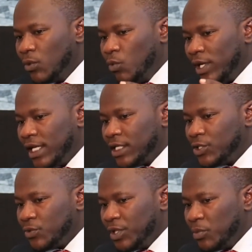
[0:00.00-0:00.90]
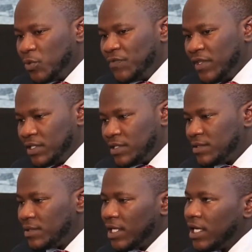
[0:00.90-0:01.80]
we need to remove this
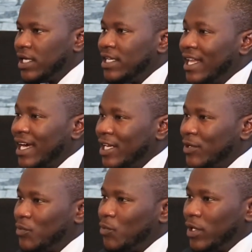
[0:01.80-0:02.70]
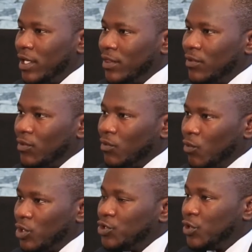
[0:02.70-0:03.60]
in line with
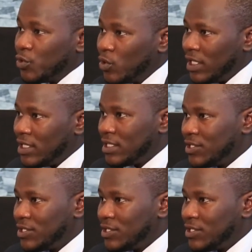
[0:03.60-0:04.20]
what your role is,